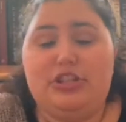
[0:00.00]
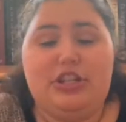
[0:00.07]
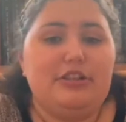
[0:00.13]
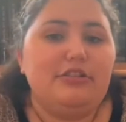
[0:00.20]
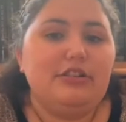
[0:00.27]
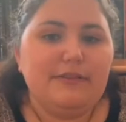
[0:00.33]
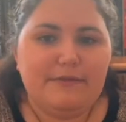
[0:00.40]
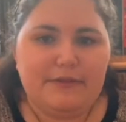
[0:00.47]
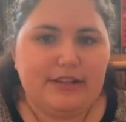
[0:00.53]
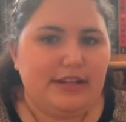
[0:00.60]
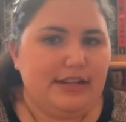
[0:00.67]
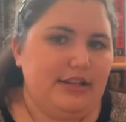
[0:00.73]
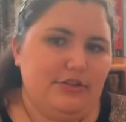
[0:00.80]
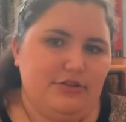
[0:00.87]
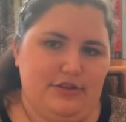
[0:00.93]
could have been an
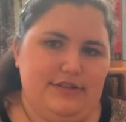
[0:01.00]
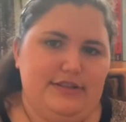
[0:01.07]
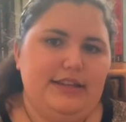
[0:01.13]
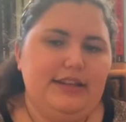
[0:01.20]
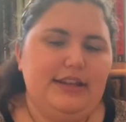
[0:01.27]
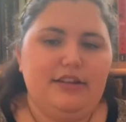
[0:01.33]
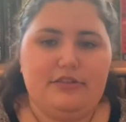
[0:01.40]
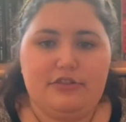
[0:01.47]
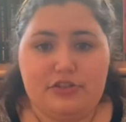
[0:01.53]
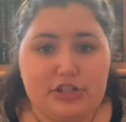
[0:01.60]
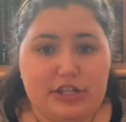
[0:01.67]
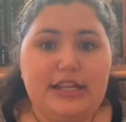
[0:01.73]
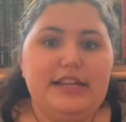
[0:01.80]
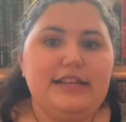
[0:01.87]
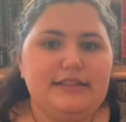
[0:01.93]
interesting character.
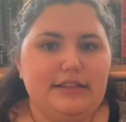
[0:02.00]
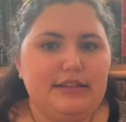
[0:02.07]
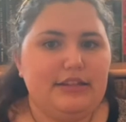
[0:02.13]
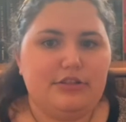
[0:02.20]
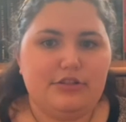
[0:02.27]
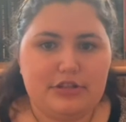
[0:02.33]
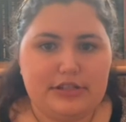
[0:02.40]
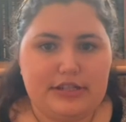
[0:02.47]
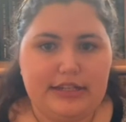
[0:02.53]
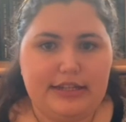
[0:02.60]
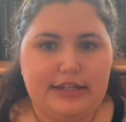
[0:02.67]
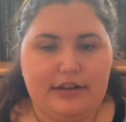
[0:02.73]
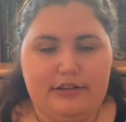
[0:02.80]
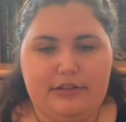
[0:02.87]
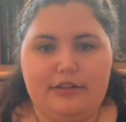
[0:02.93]
She is an interesting
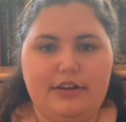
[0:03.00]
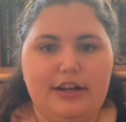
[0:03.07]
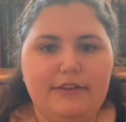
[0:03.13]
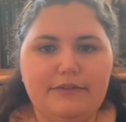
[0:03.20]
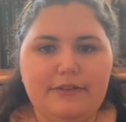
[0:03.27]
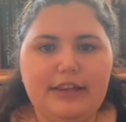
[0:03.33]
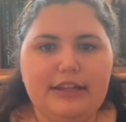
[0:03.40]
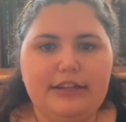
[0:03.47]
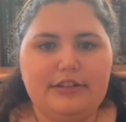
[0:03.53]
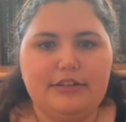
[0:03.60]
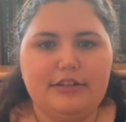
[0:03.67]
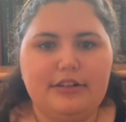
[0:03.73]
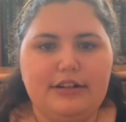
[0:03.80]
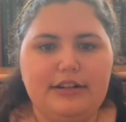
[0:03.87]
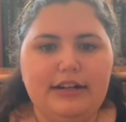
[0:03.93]
character. I feel like
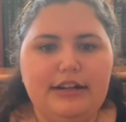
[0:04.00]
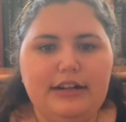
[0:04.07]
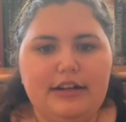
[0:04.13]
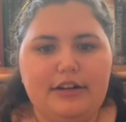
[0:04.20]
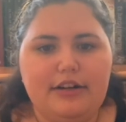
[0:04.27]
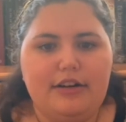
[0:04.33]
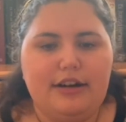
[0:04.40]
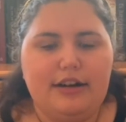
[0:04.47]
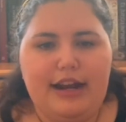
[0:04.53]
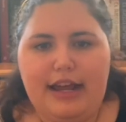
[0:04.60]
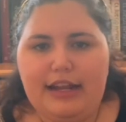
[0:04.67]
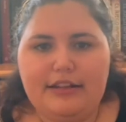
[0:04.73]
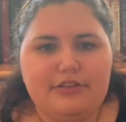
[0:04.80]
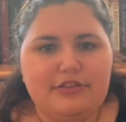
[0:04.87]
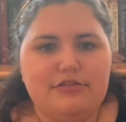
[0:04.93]
her
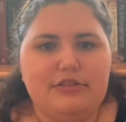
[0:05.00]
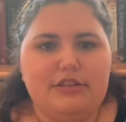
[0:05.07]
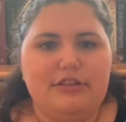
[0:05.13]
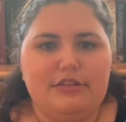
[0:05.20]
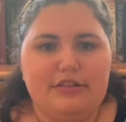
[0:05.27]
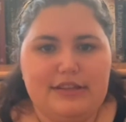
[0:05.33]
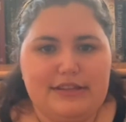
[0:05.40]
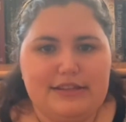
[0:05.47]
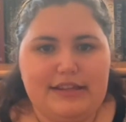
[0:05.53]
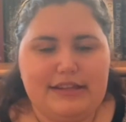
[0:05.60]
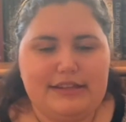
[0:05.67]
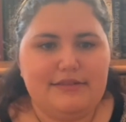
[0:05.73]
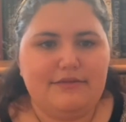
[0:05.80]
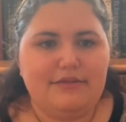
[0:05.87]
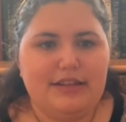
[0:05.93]
attitude and her
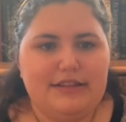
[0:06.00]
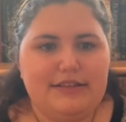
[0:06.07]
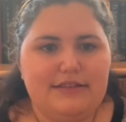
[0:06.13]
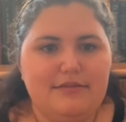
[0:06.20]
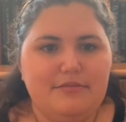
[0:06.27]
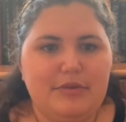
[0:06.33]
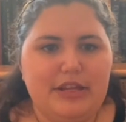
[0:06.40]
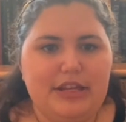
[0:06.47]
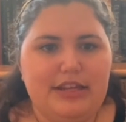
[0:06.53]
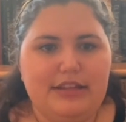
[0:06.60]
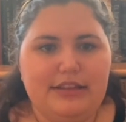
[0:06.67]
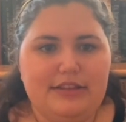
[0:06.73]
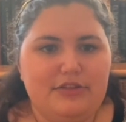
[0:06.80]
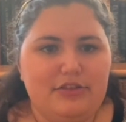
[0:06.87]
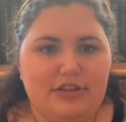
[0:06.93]
decisiveness to be
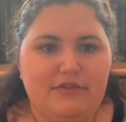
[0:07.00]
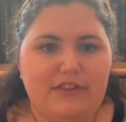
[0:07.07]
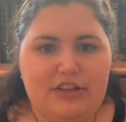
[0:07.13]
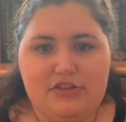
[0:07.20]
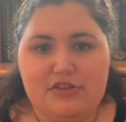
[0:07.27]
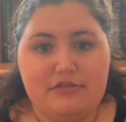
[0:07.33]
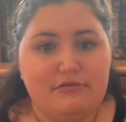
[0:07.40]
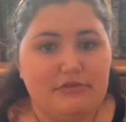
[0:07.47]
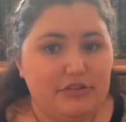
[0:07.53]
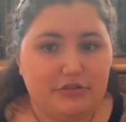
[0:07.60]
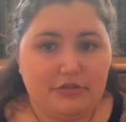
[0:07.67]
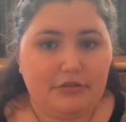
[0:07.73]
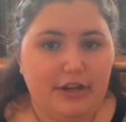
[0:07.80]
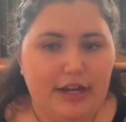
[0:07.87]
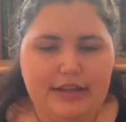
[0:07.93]
in this adventure was
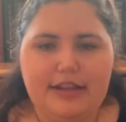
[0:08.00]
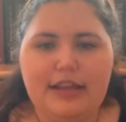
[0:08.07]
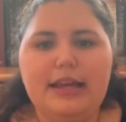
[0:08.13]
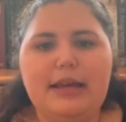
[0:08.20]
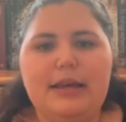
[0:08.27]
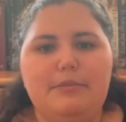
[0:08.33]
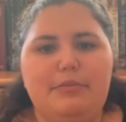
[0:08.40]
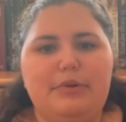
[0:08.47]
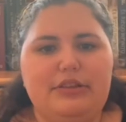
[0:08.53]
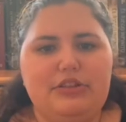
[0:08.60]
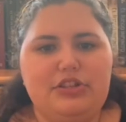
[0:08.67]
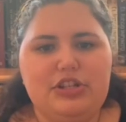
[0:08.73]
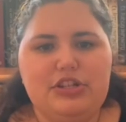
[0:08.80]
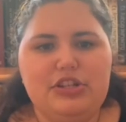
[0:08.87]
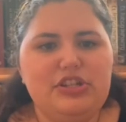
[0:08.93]
great. But
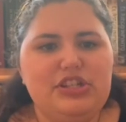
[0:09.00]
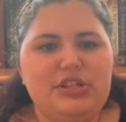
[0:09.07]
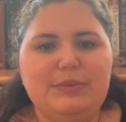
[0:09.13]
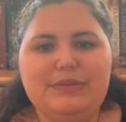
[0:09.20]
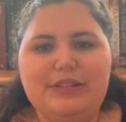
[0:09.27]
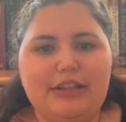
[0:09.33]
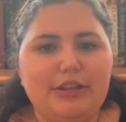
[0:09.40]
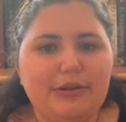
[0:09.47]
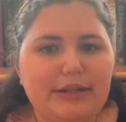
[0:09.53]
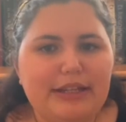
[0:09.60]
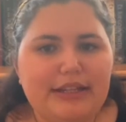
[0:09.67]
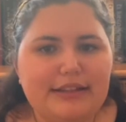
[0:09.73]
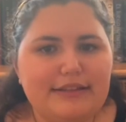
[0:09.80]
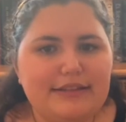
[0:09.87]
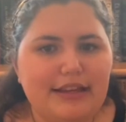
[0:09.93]
she just seemed
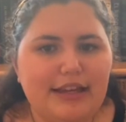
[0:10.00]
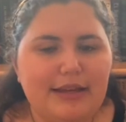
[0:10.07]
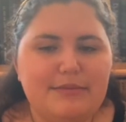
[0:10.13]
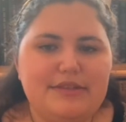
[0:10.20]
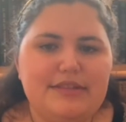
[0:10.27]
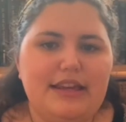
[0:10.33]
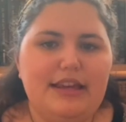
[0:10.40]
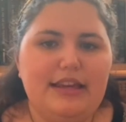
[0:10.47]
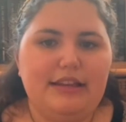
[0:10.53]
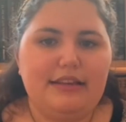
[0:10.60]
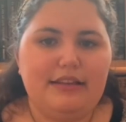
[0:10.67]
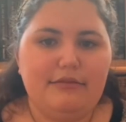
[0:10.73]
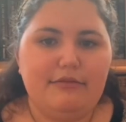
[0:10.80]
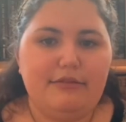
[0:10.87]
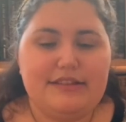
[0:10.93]
annoying at times and
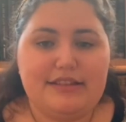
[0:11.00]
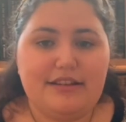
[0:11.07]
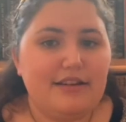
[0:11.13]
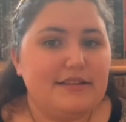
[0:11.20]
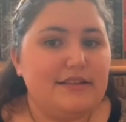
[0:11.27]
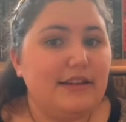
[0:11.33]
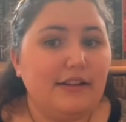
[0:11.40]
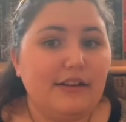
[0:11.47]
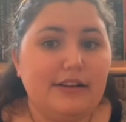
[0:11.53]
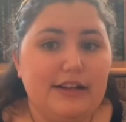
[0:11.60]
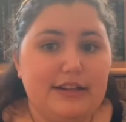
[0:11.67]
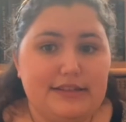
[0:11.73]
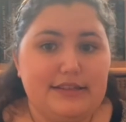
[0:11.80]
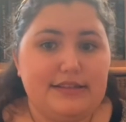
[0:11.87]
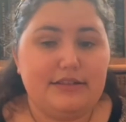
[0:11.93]
was causing
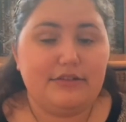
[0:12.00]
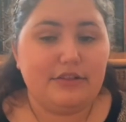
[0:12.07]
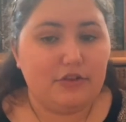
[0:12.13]
unnecessary